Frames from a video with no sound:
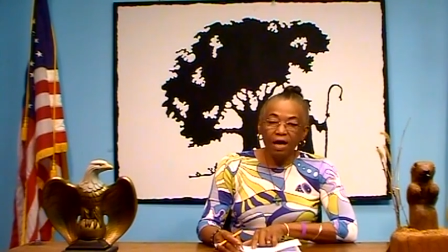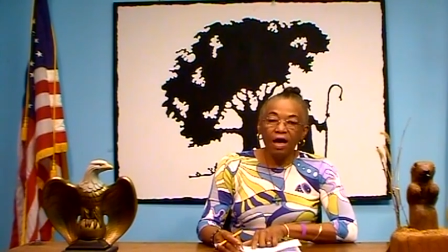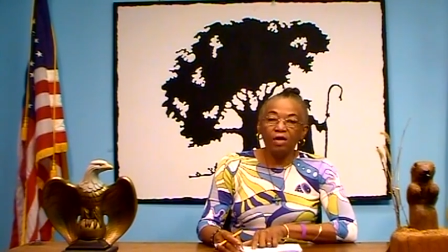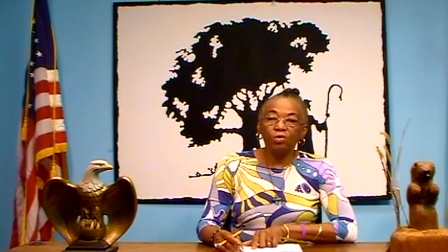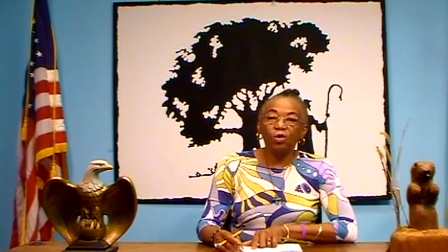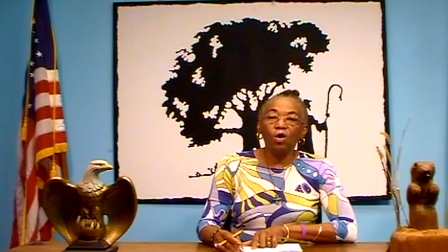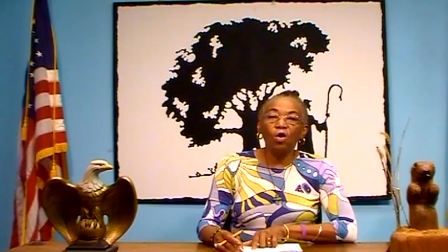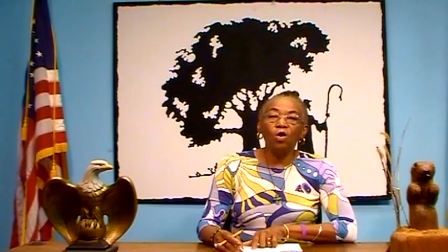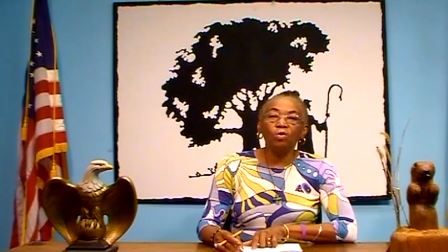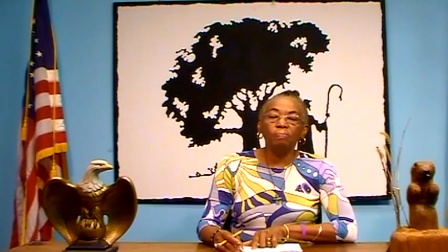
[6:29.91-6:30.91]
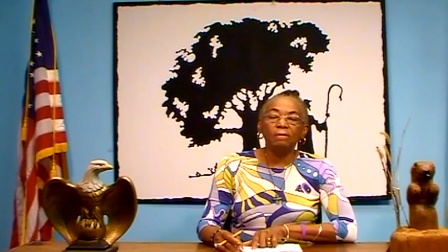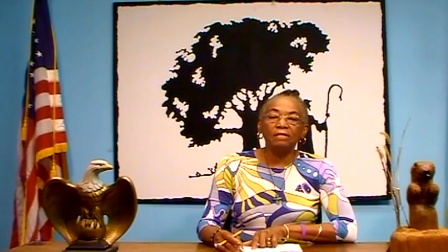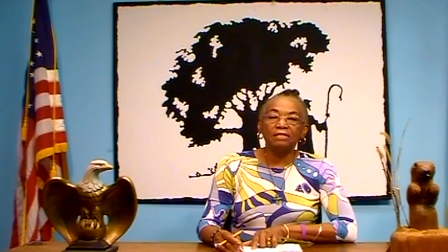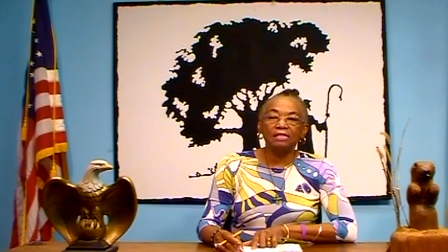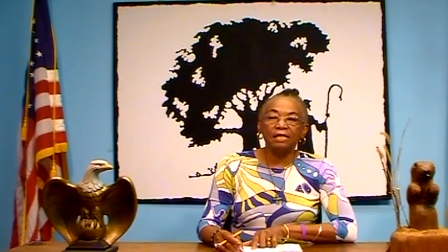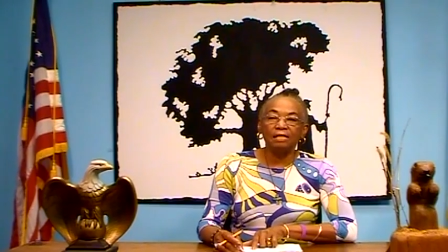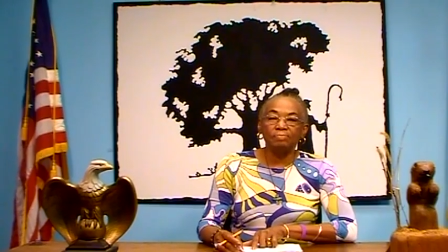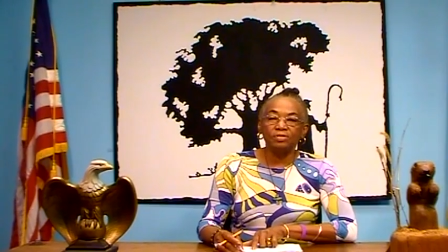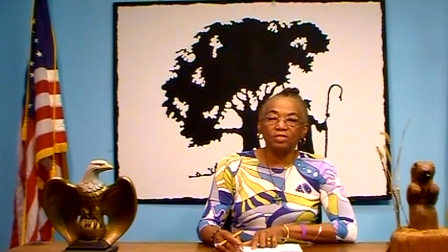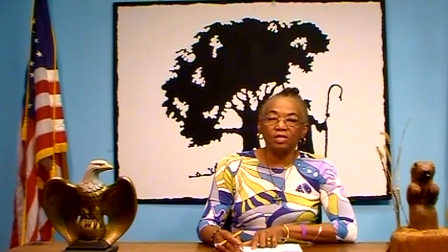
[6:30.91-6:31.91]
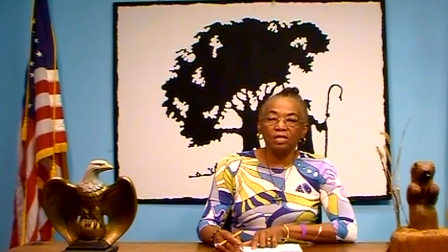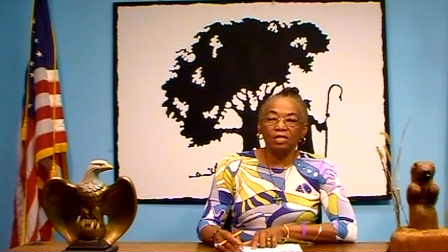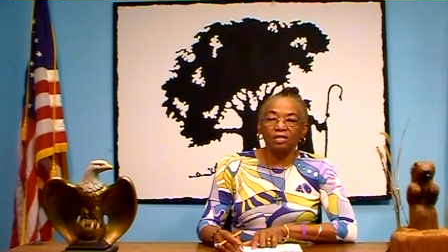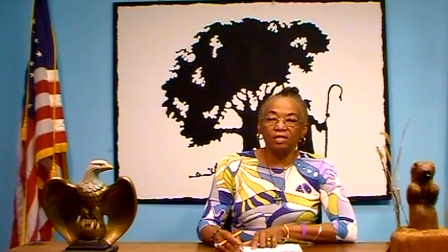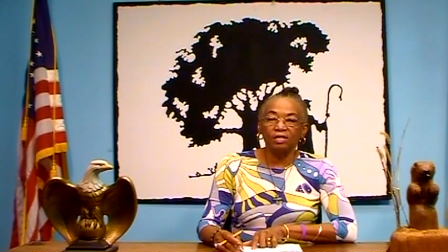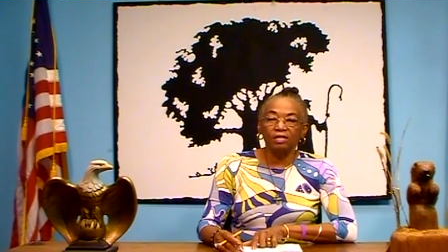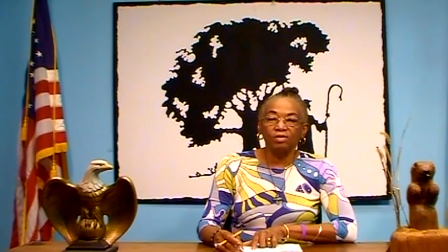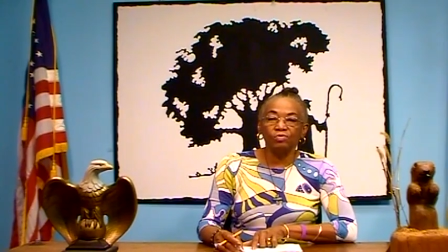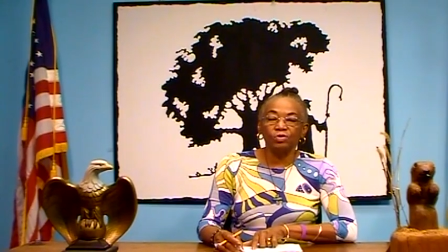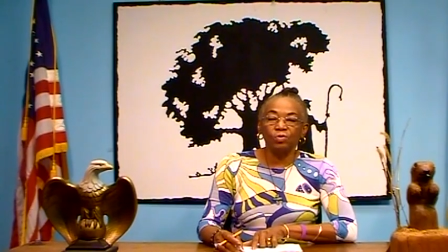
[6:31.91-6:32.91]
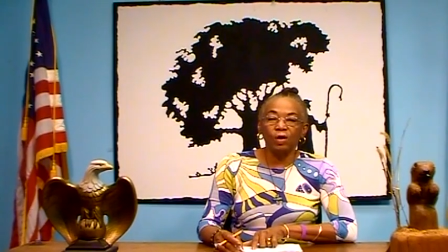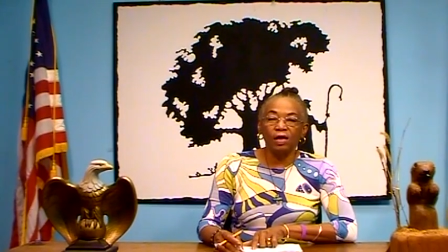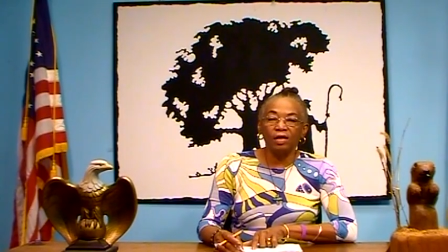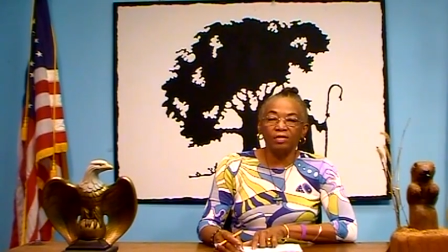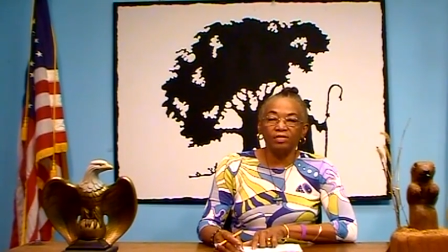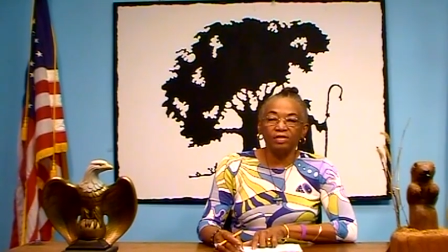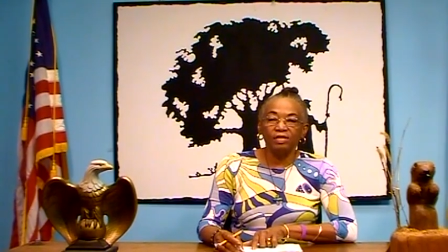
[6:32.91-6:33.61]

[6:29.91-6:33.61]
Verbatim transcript: And all blood types are required.